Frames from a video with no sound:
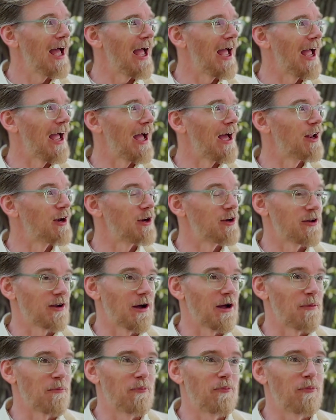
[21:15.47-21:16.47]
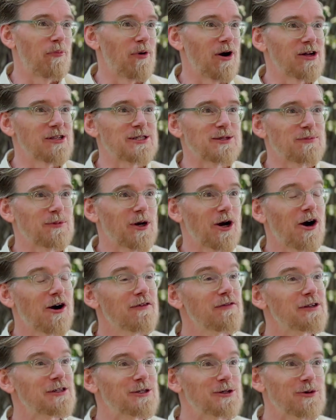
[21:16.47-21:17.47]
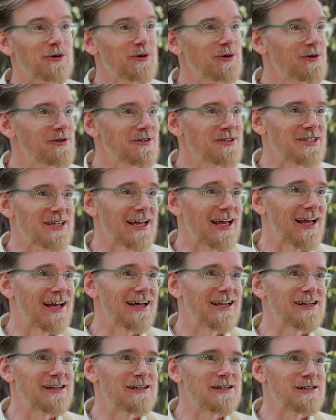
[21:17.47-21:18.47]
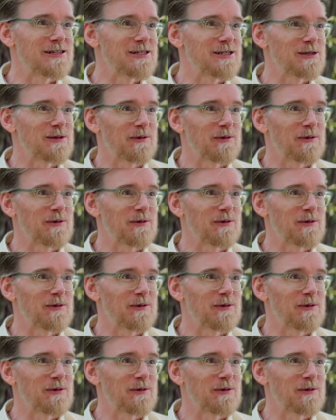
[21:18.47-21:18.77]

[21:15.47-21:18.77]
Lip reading: And I brought some carving tools and